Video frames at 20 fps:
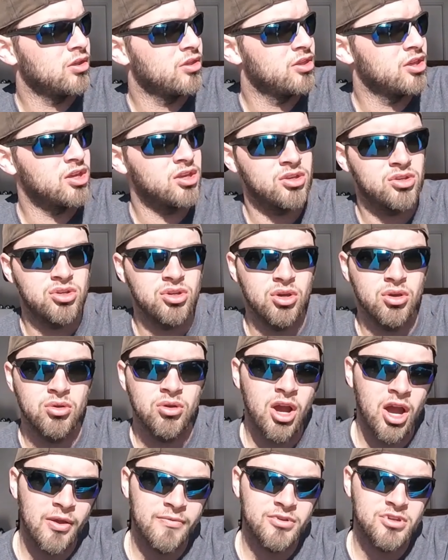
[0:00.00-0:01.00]
thing,
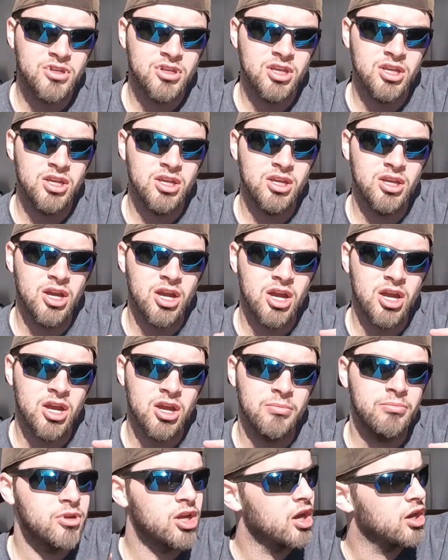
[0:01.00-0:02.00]
so obviously
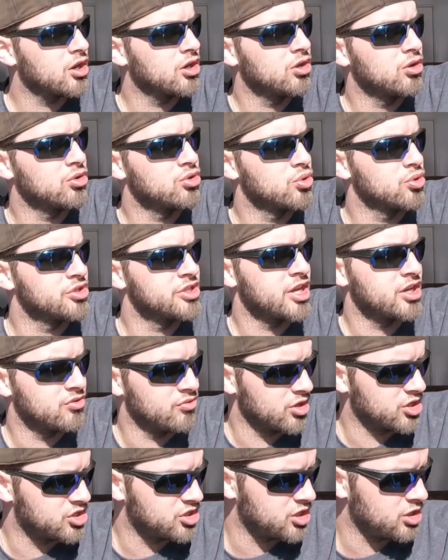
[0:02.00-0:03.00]
I'm not going to go towards that
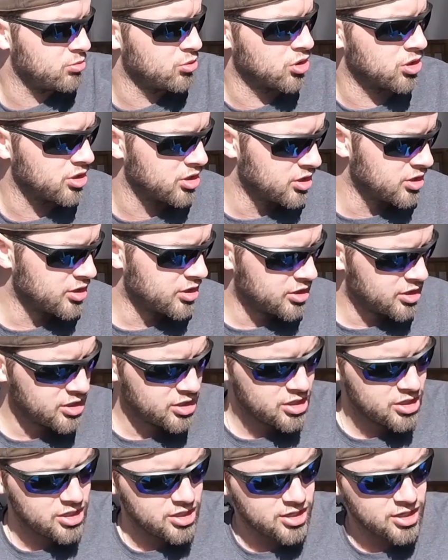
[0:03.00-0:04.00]
direction anymore,
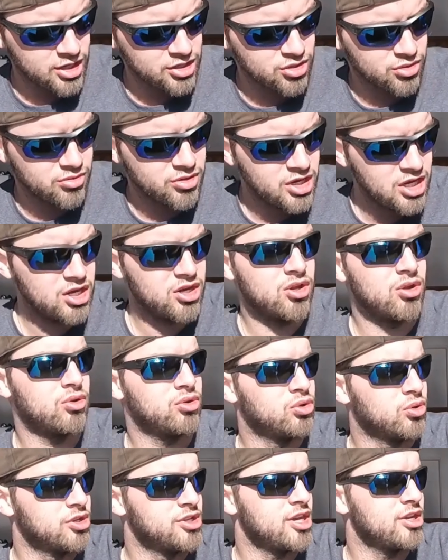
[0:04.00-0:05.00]
and I don't need to
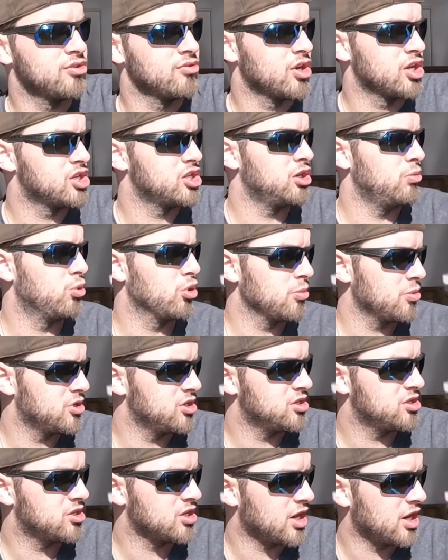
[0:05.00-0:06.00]
go towards that direction anymore
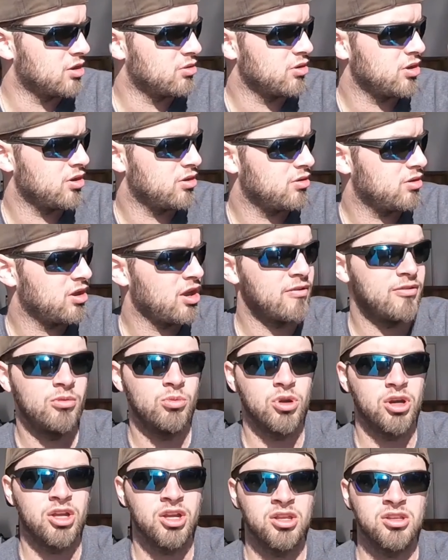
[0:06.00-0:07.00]
because I don't have any
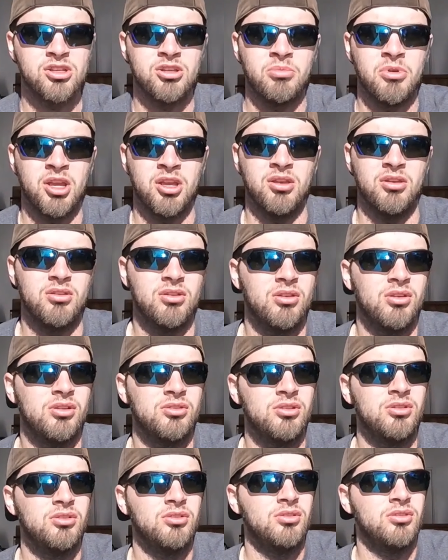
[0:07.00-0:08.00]
more guns to paint.
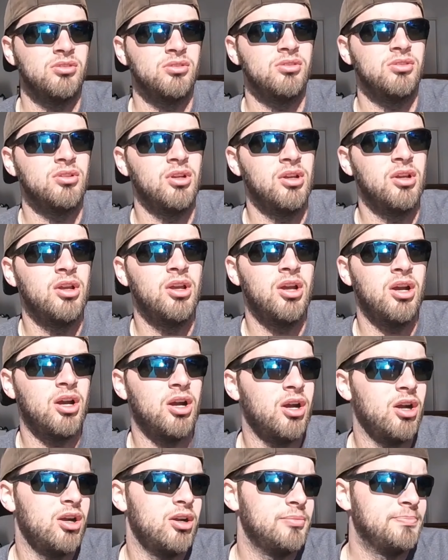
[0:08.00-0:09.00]

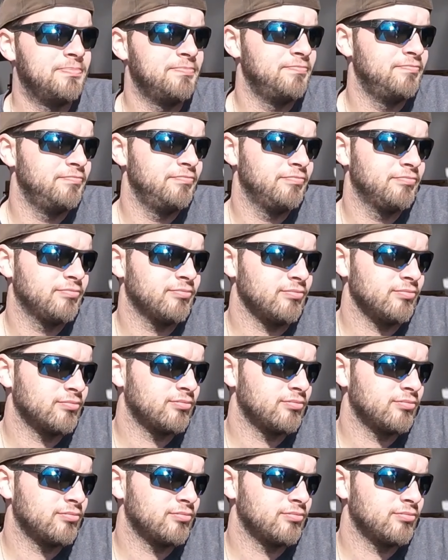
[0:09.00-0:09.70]
I'm